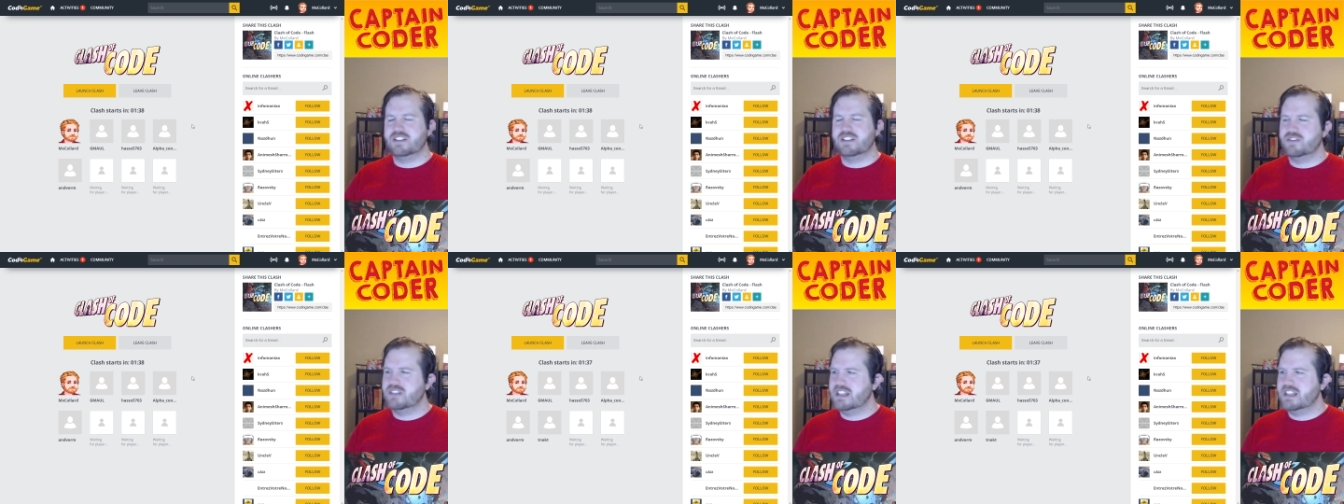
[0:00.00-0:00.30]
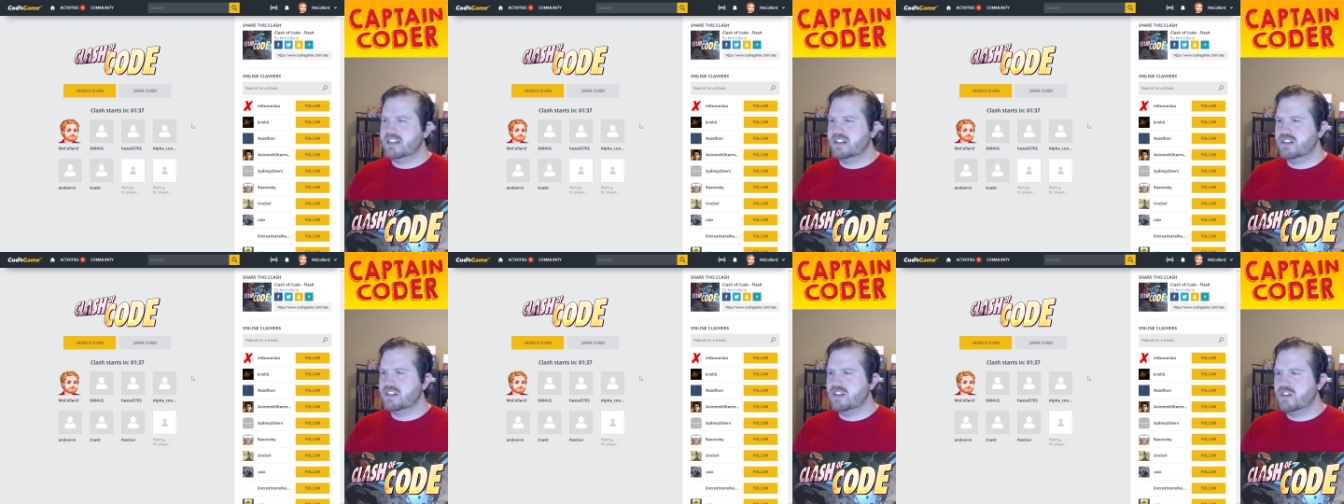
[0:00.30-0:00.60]
You
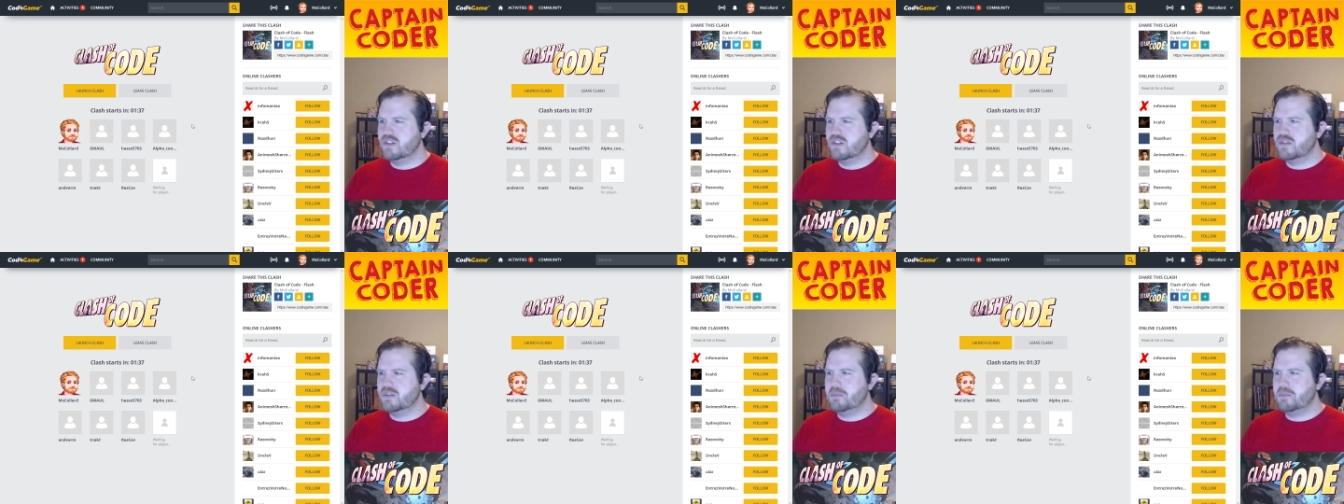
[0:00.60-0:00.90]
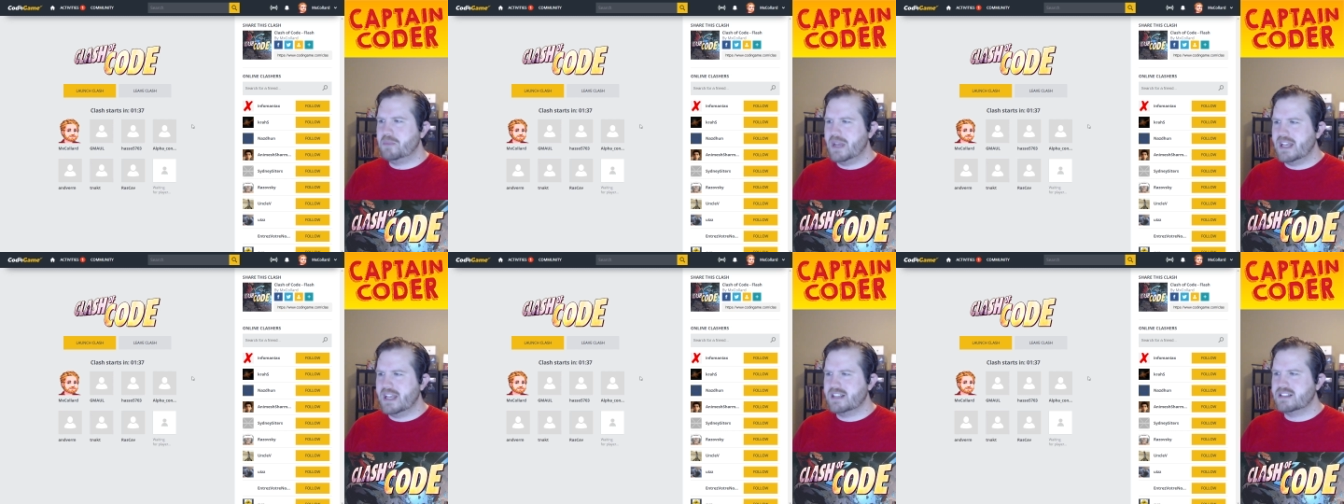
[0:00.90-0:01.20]
need to know the
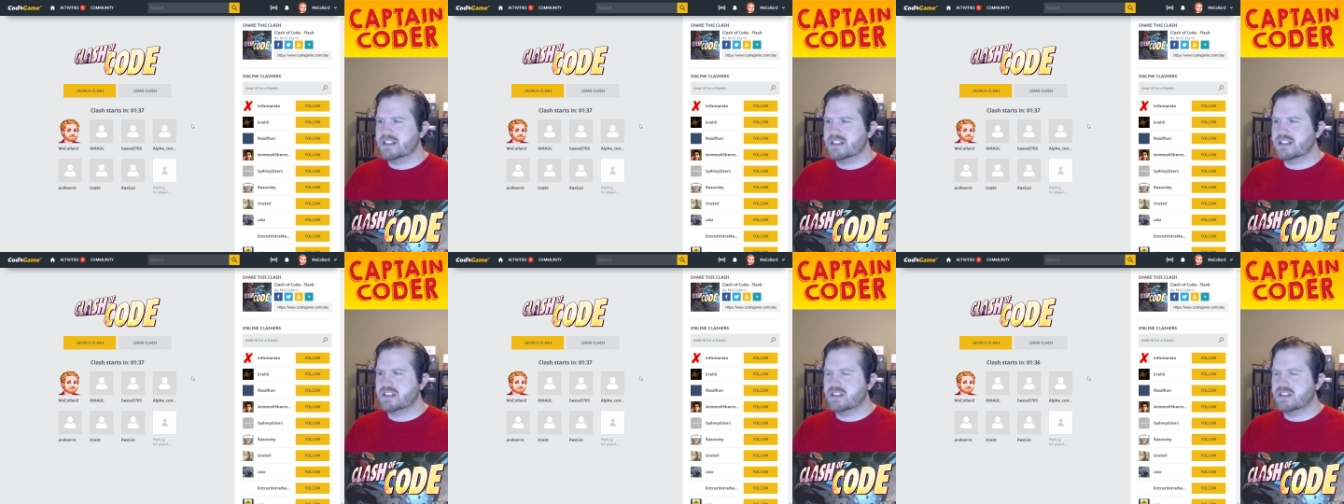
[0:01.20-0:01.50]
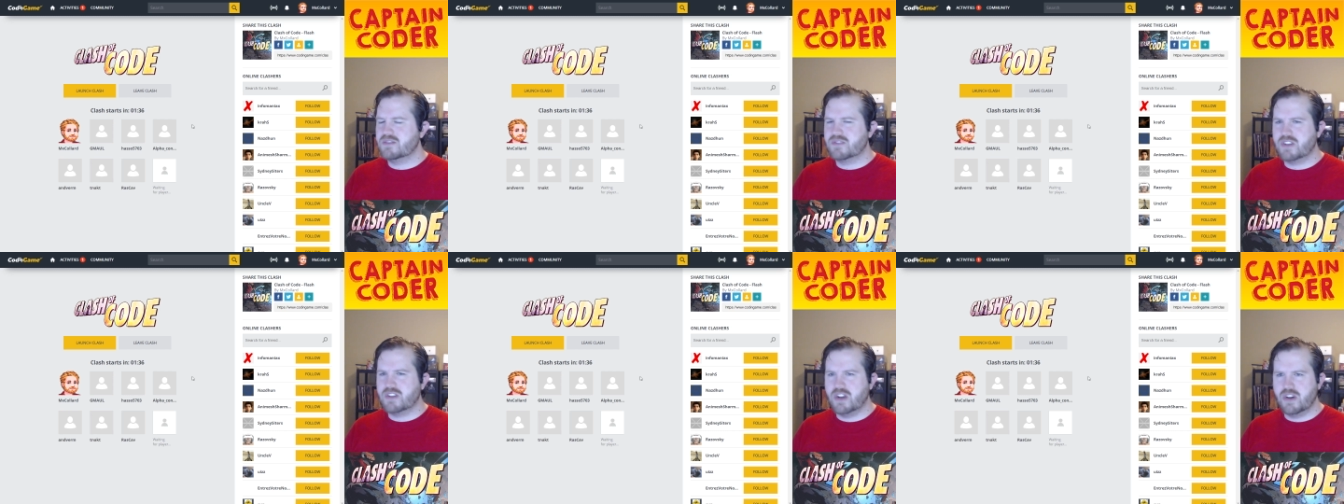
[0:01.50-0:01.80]
basics
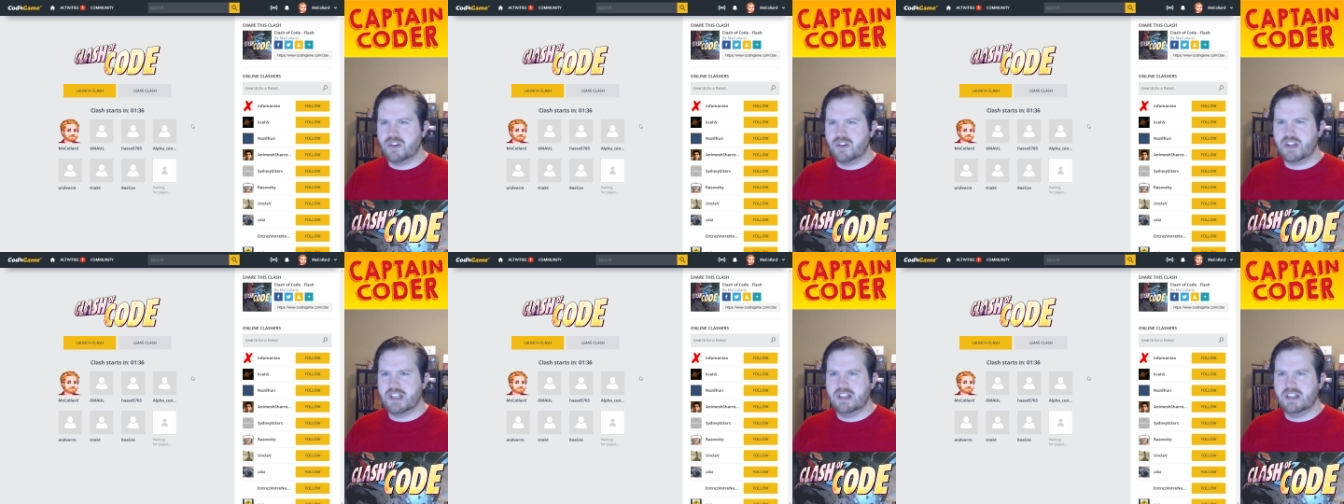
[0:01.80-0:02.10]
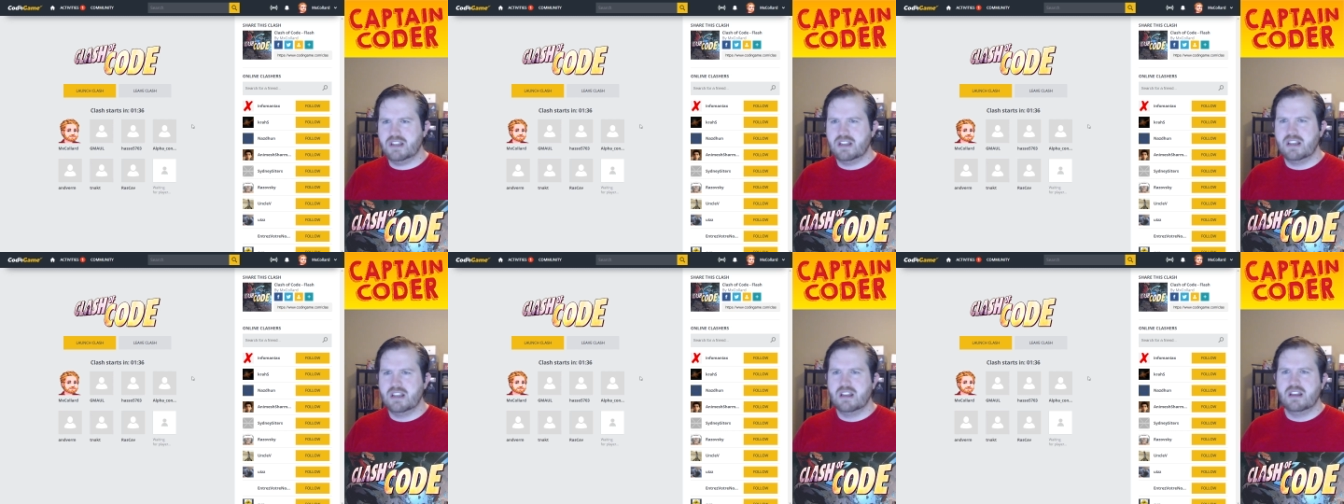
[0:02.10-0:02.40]
of coding: